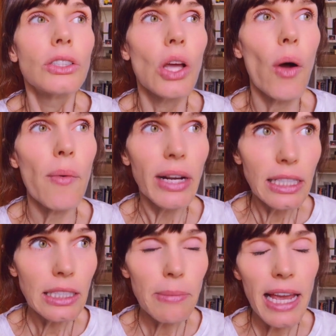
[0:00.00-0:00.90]
So I
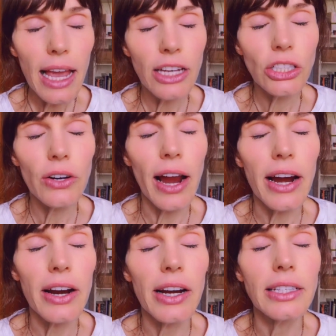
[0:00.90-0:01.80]
went into my Akashic
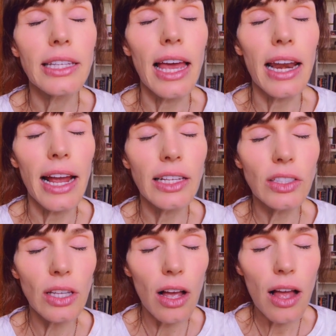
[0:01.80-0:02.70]
records and I
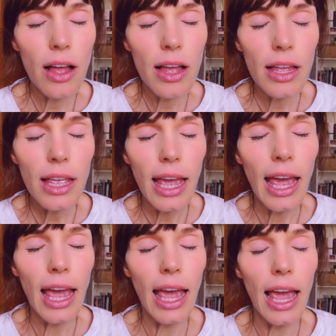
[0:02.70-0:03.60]
saw
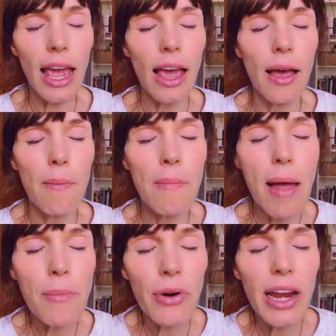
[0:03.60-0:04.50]
a
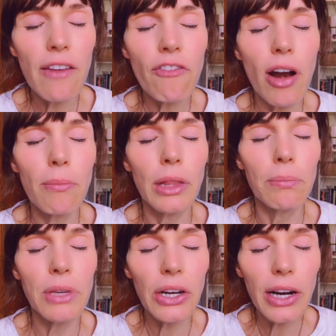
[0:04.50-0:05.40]
memory from
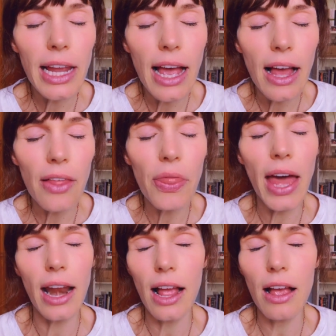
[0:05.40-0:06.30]
Lemuria
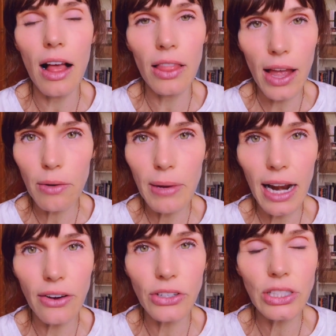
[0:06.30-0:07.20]
that allowed me
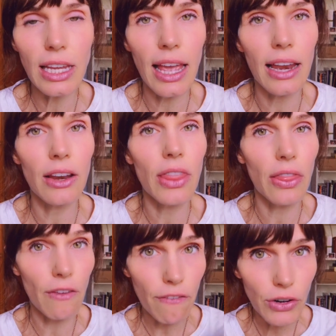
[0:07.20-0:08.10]
to understand
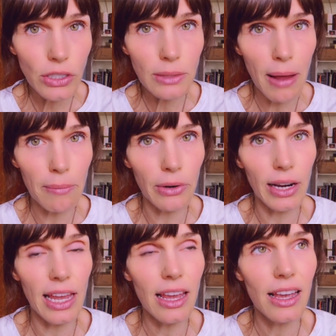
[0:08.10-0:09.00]
that the first
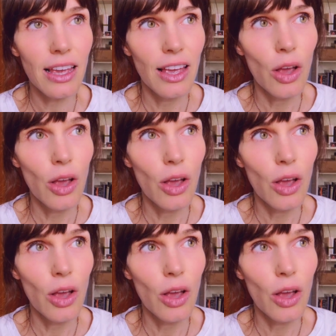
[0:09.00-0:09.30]
memory